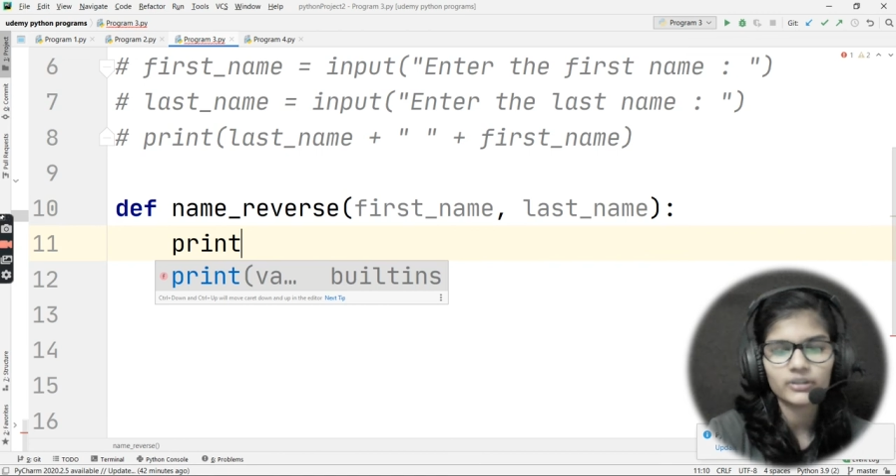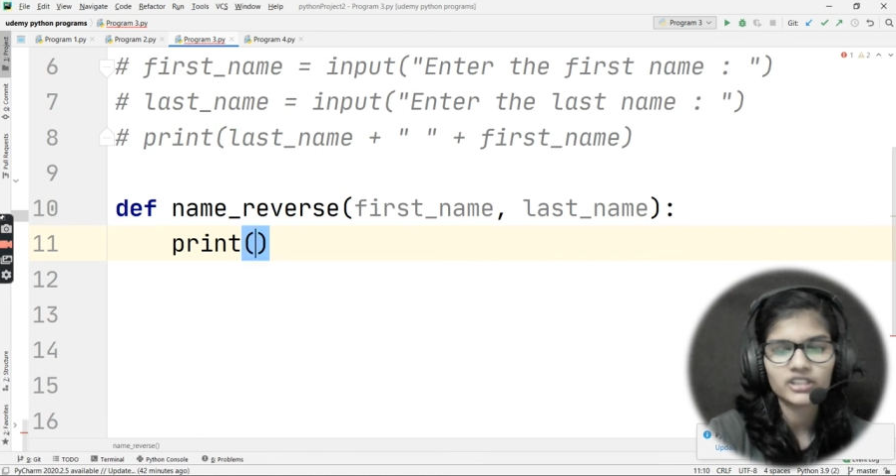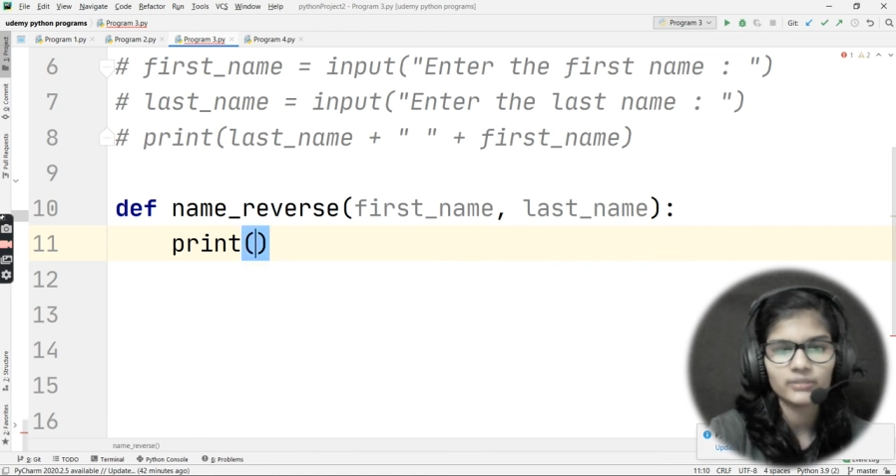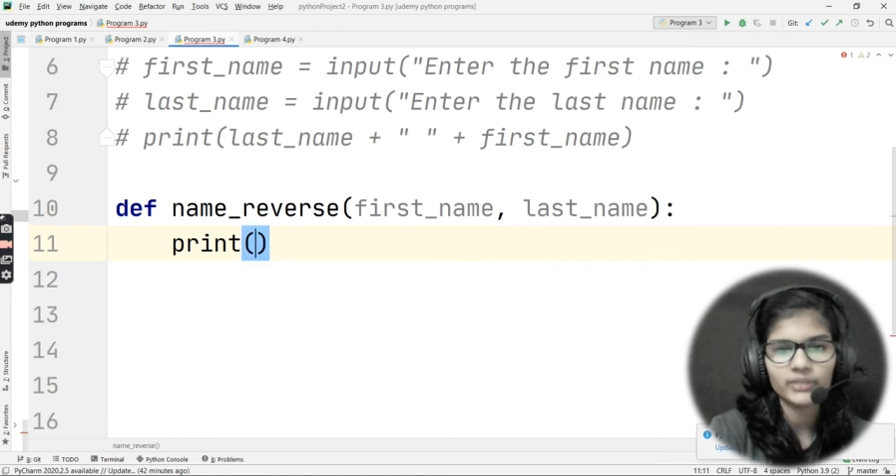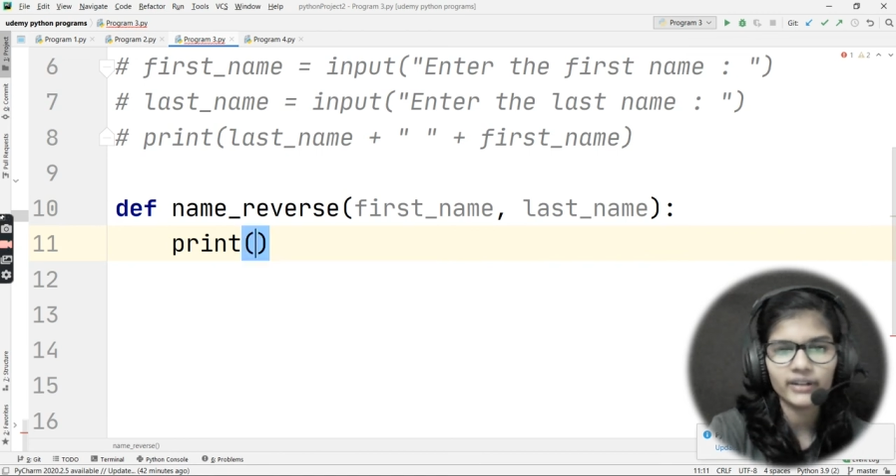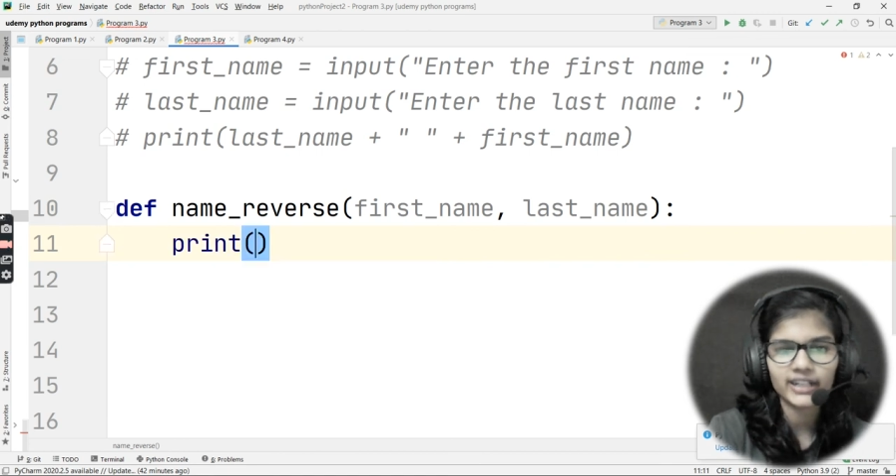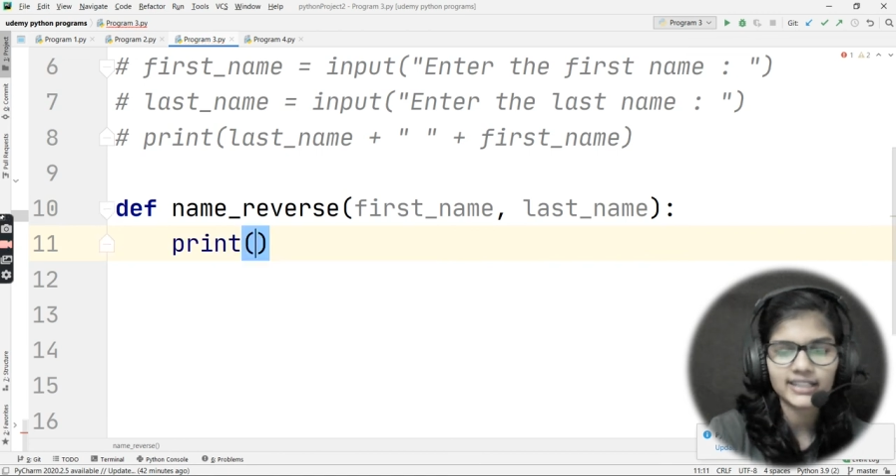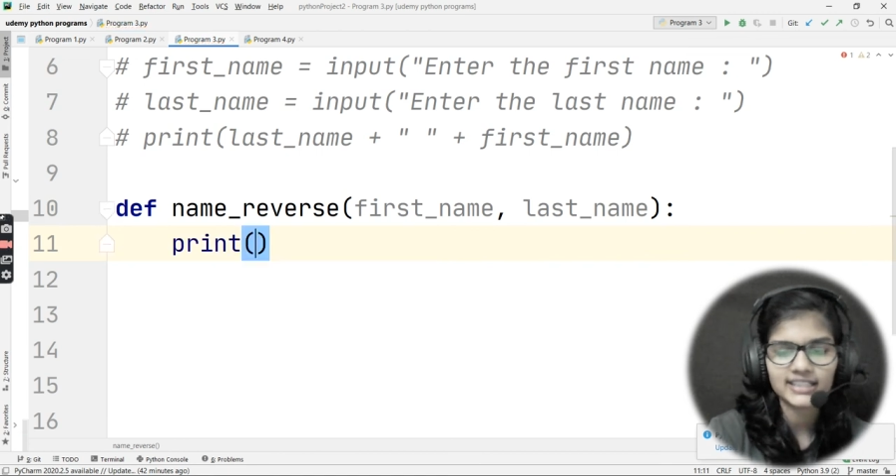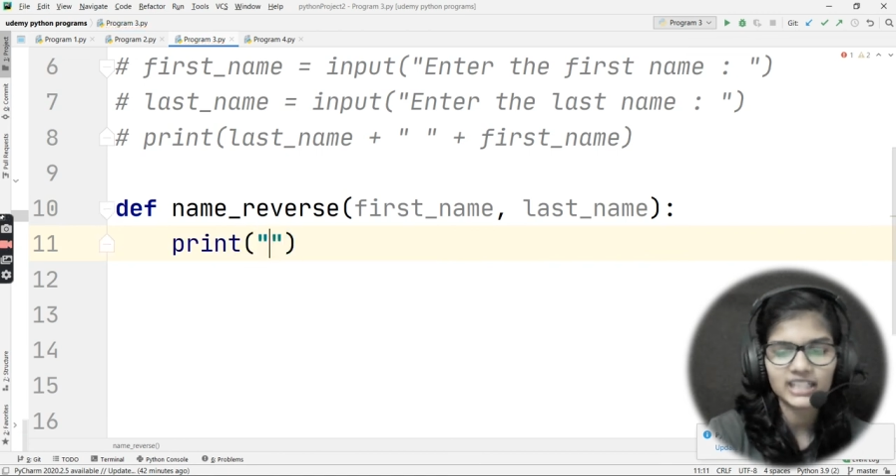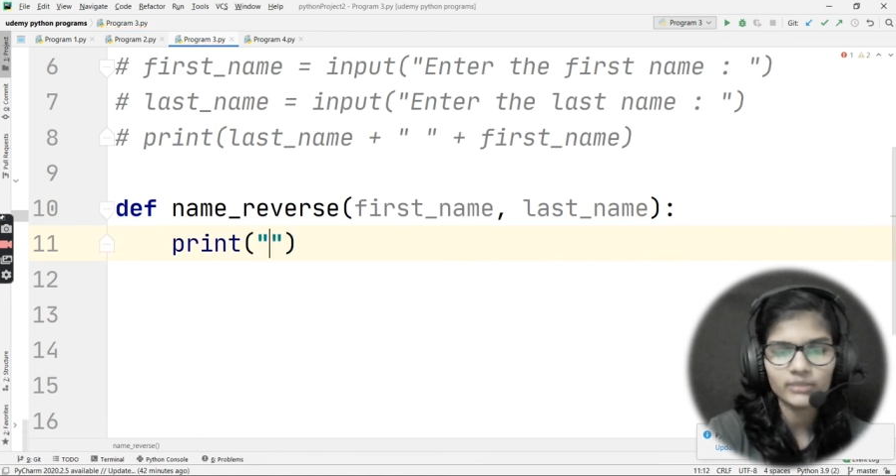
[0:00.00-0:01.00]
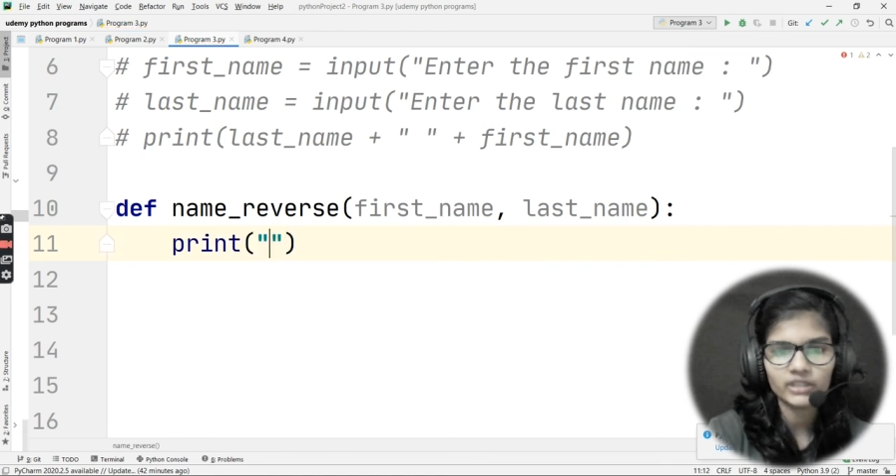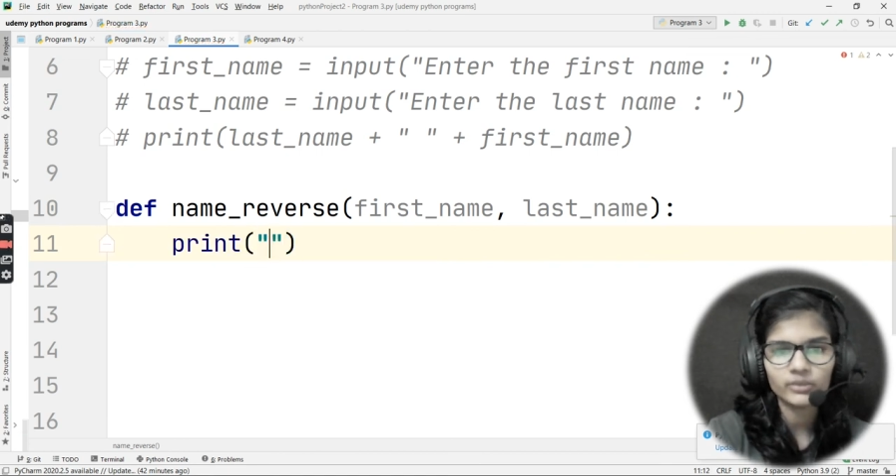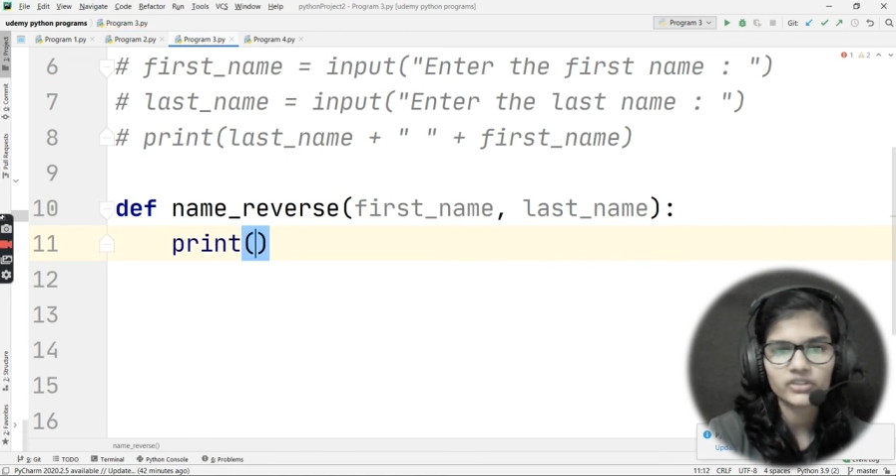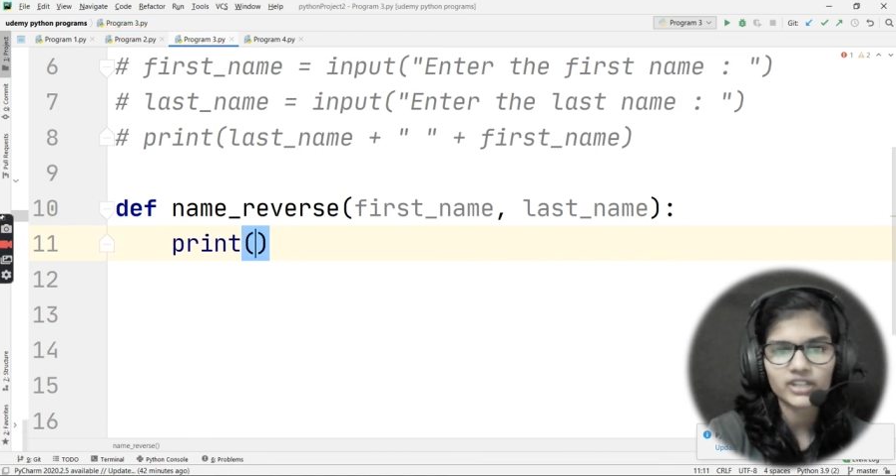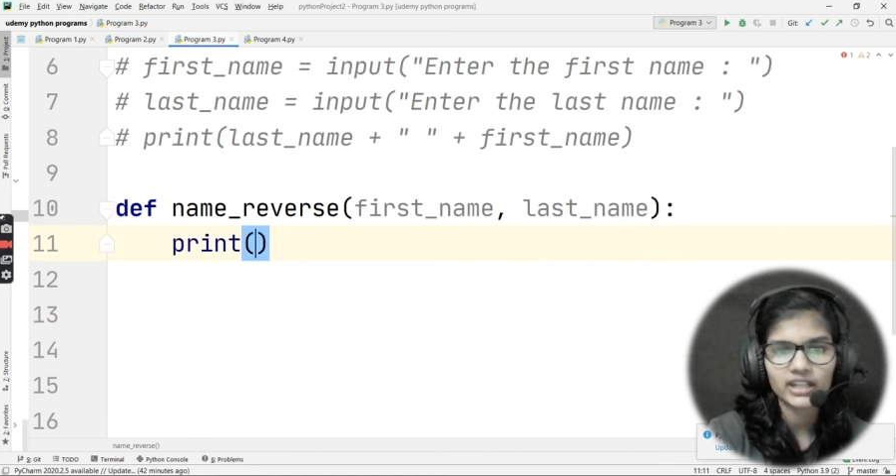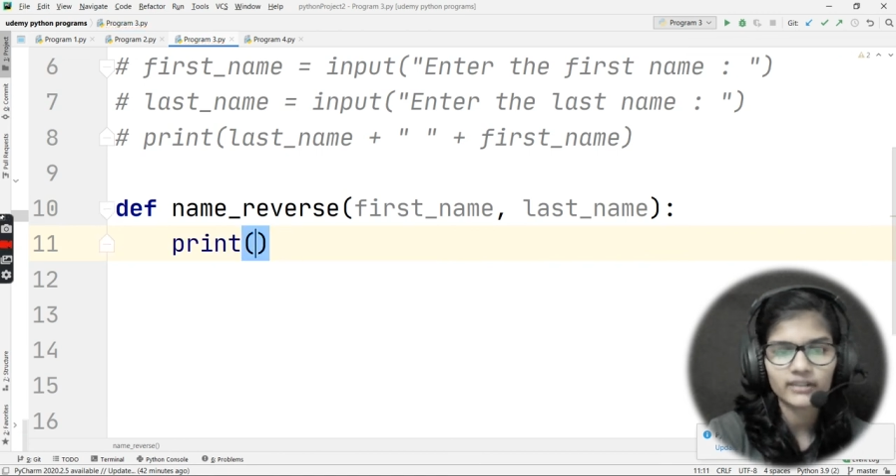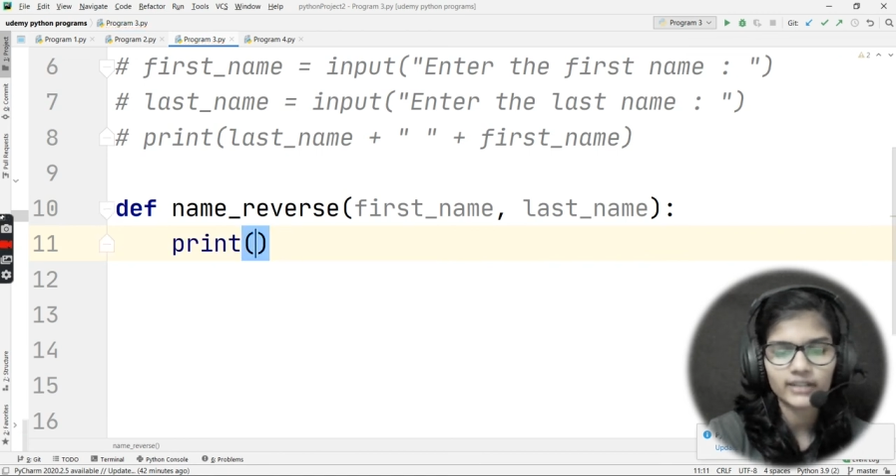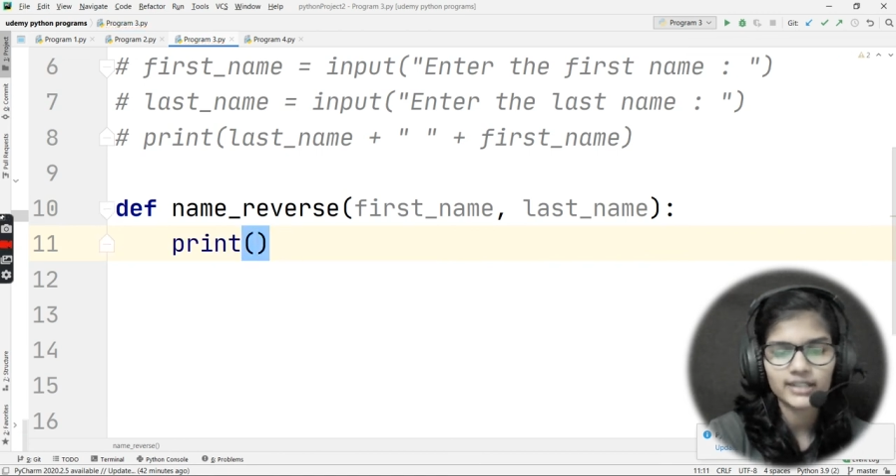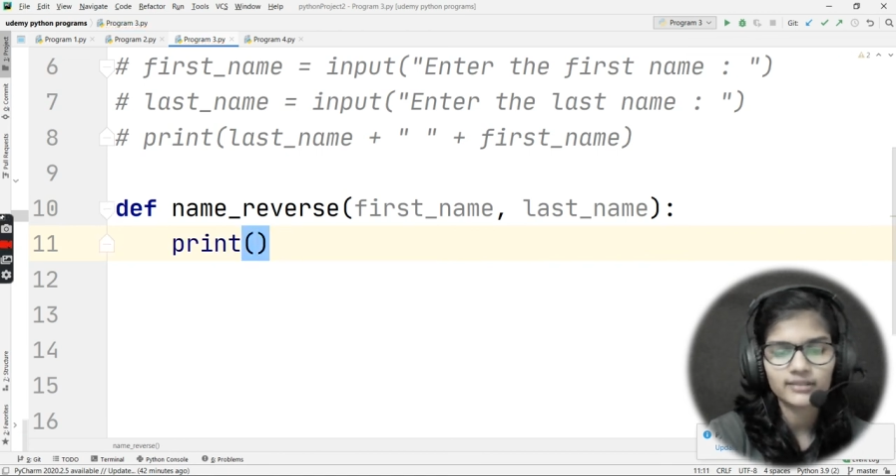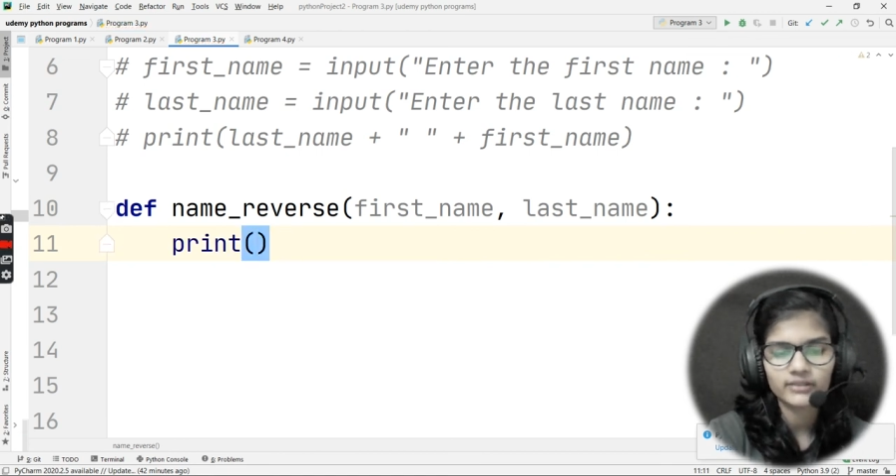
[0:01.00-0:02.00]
I would simply write the same thing which I have write,